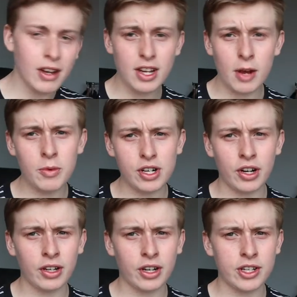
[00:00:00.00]
I started watching
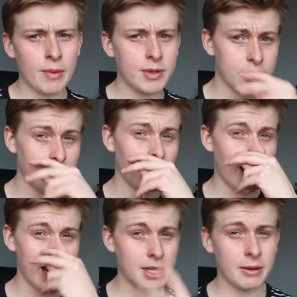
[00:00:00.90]
Uncut Gems, it's another
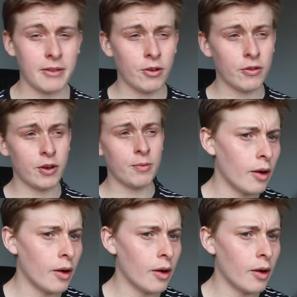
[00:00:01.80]
A24 film.